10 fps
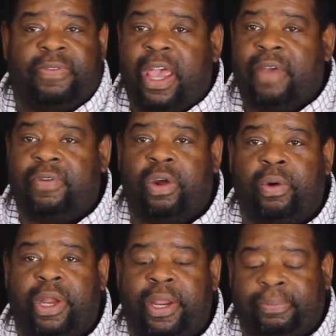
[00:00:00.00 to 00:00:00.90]
if you haven't
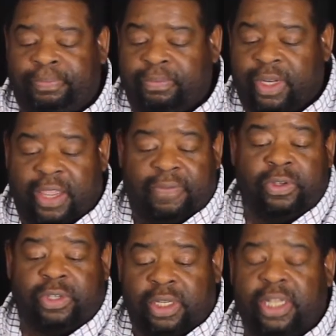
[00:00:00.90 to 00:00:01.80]
already. If
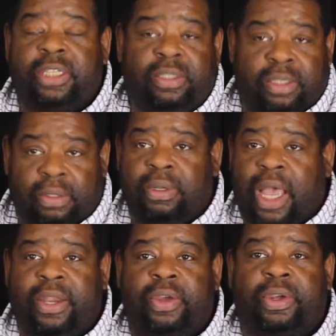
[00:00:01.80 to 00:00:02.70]
you see this,
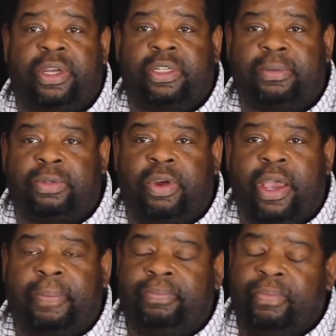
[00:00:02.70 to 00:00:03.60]
I know you're going to subscribe.